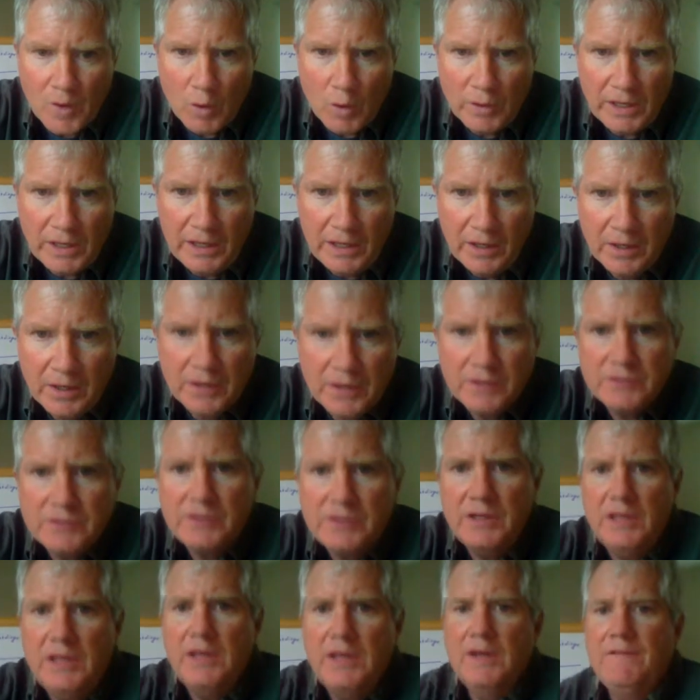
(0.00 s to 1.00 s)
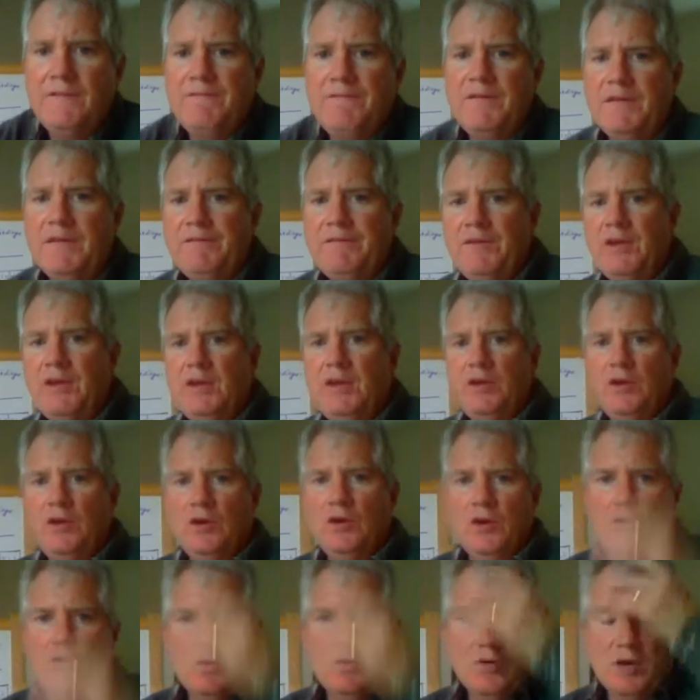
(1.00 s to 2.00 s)
Okay, here is the fifth
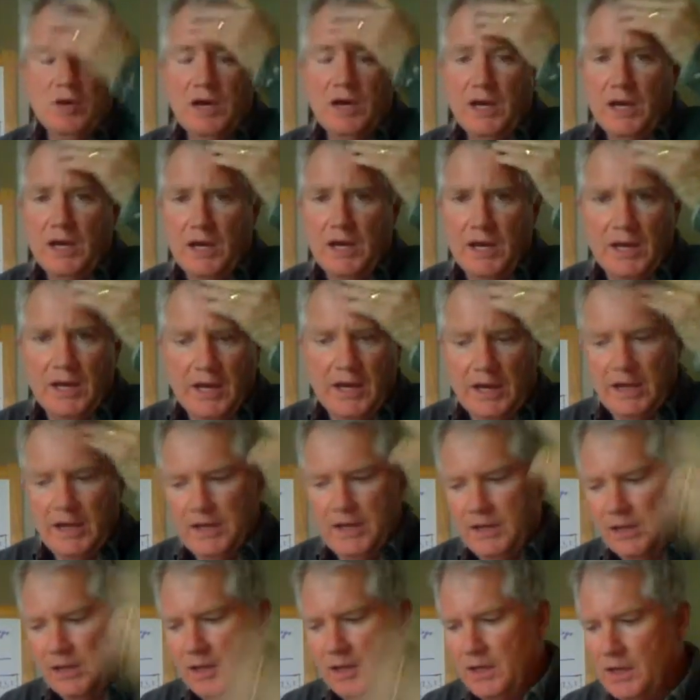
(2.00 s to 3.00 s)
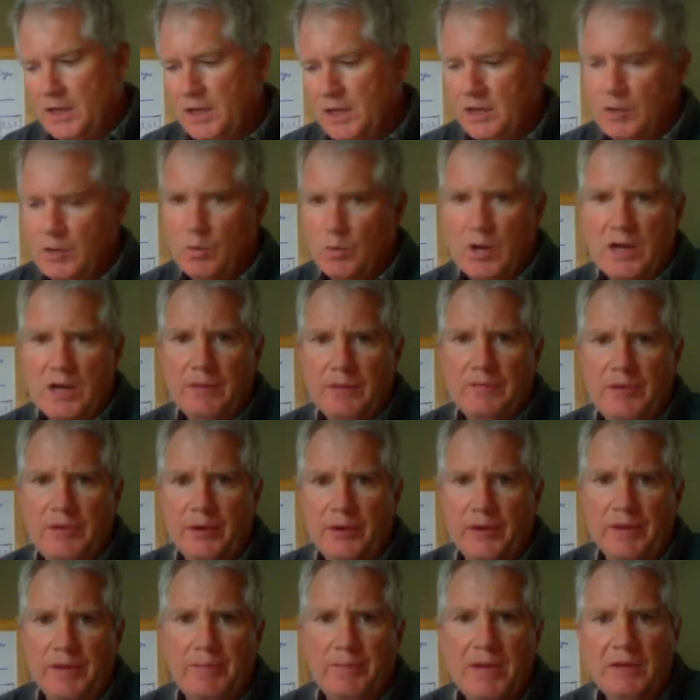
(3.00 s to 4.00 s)
video on quantum
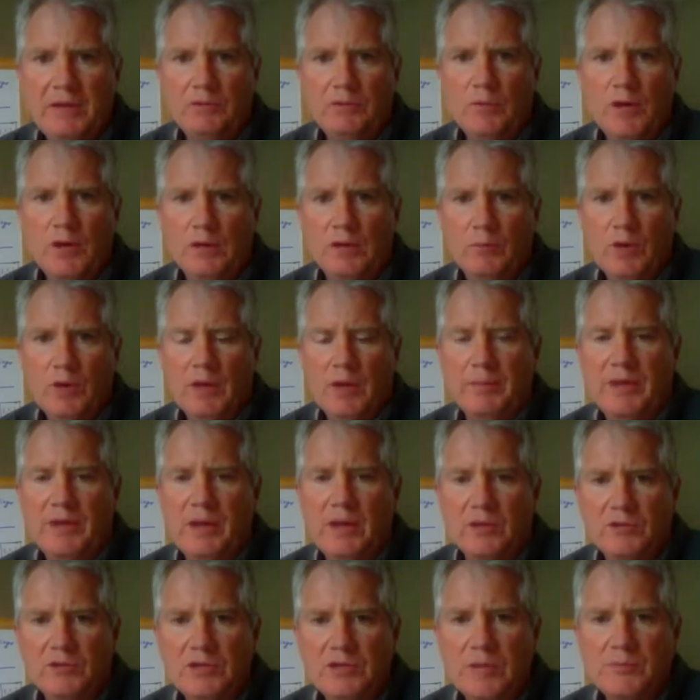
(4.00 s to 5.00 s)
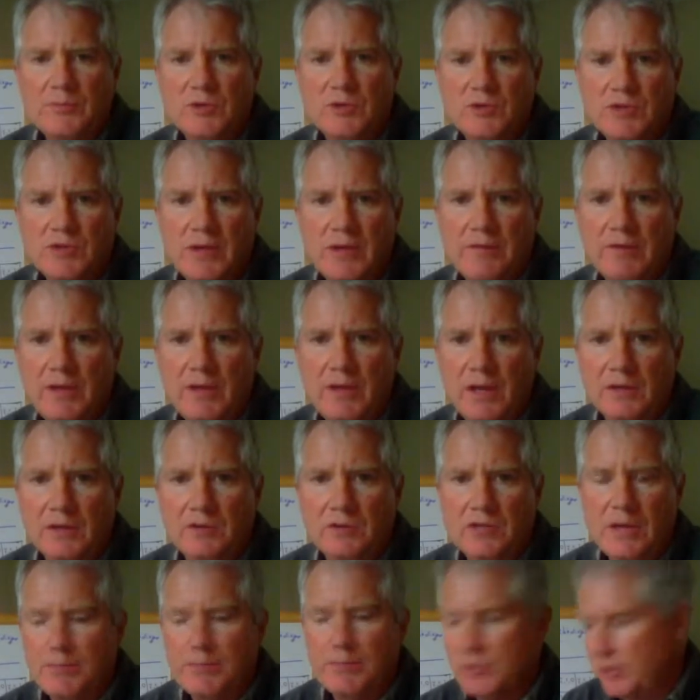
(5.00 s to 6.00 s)
theory, based quantum mechanics, chapter 7
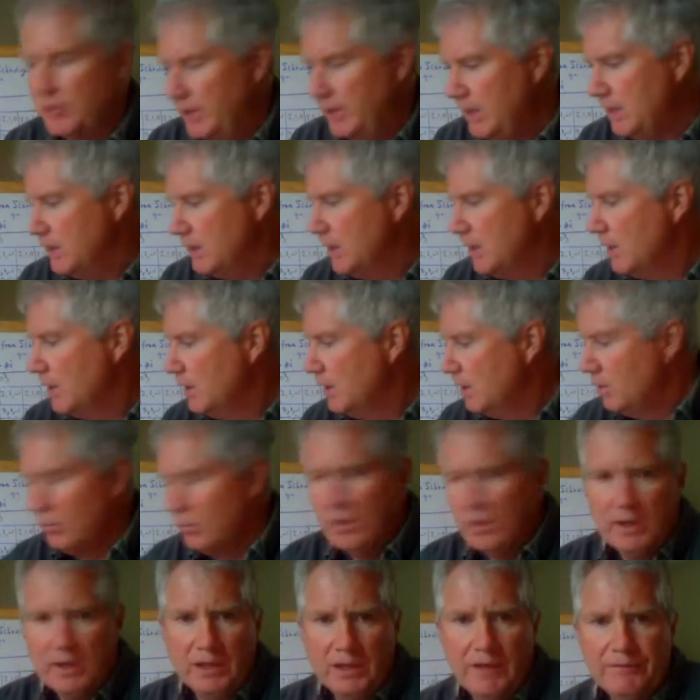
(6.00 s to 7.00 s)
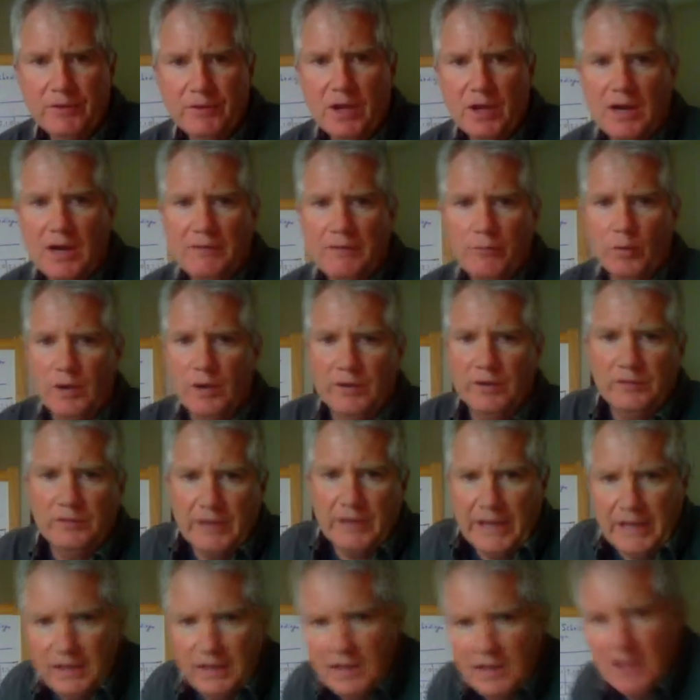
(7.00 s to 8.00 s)
and chapter 8. Where I left off was
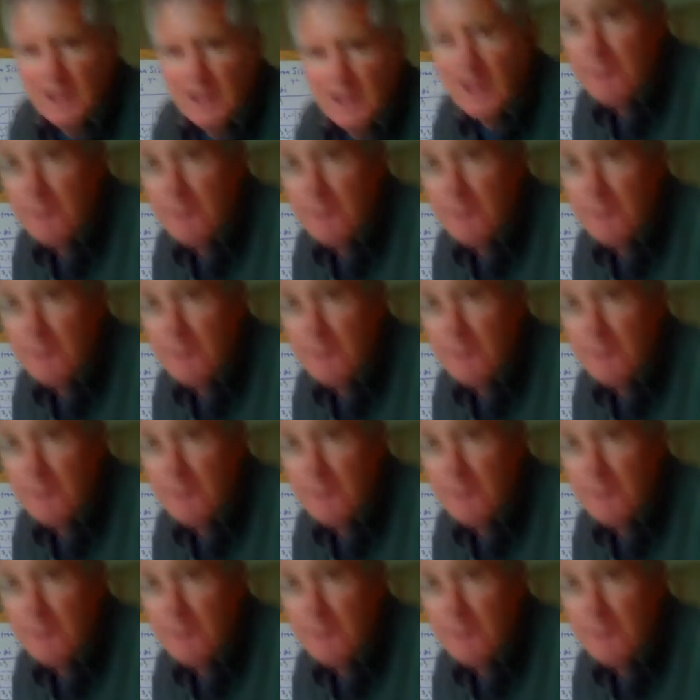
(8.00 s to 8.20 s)
I had